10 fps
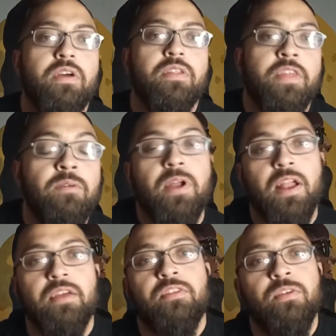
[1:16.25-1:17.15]
Then what I
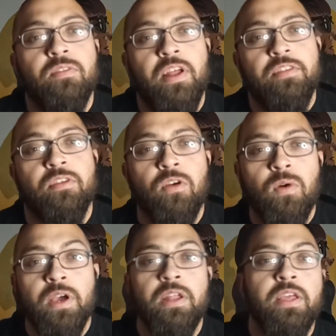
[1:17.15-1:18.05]
like to do is I like to
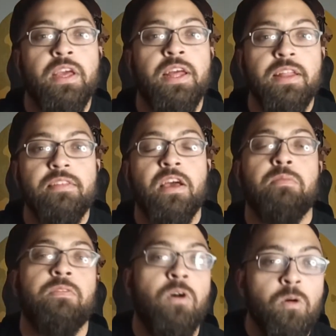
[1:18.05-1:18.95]
go ahead and get any type
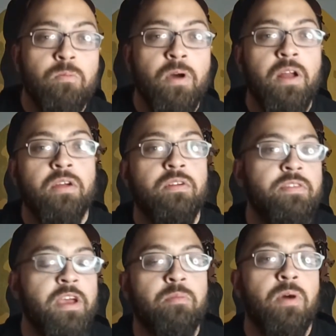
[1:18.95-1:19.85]
of home product or
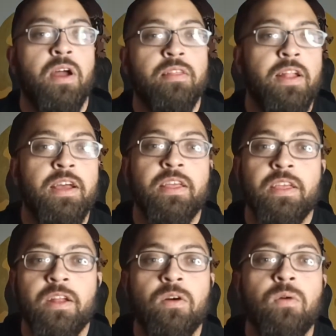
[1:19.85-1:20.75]
tech product that I can
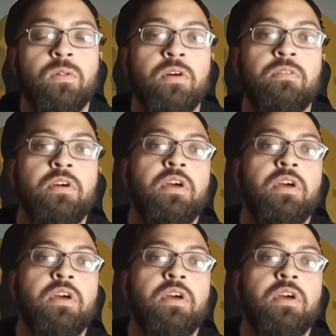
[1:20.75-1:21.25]
get a hold of